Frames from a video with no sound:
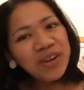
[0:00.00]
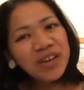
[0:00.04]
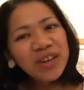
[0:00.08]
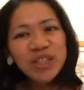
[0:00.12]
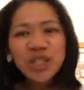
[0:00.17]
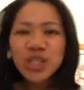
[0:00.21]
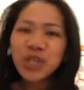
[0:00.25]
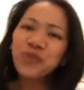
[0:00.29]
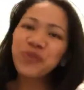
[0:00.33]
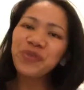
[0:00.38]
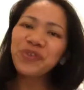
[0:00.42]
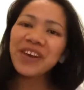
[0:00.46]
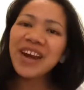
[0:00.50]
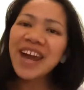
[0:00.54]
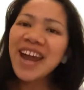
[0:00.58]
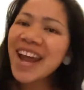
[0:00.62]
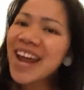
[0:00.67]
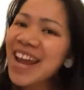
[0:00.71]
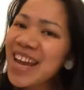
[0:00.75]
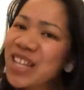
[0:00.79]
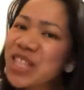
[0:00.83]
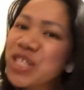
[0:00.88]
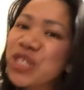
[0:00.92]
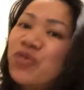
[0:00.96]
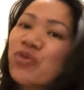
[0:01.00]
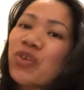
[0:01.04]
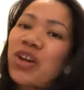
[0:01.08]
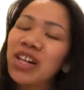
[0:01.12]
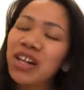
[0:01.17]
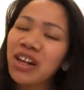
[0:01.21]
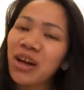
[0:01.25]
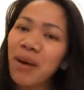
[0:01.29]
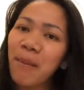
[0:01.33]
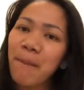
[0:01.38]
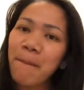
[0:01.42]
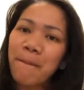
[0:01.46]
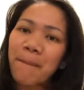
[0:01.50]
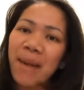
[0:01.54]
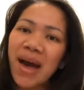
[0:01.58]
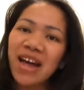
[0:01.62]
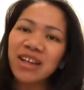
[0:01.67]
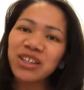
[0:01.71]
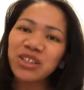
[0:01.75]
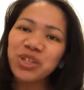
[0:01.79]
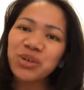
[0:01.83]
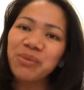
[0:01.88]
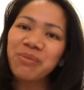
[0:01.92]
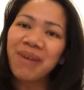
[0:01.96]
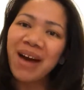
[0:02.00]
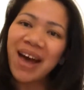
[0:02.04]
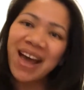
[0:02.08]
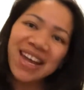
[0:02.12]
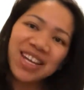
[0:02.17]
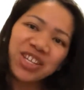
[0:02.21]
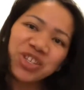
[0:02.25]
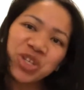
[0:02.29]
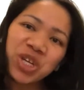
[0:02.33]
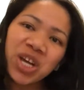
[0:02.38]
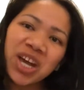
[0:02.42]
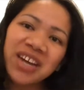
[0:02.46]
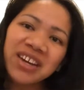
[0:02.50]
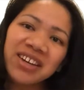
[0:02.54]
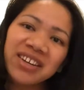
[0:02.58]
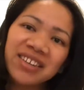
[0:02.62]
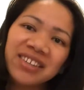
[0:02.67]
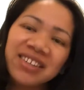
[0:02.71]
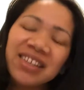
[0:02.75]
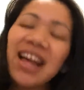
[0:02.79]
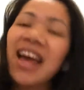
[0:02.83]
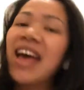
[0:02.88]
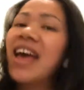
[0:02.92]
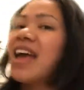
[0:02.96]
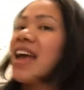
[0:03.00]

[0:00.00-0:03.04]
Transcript: YouTube friends, welcome back to my channel,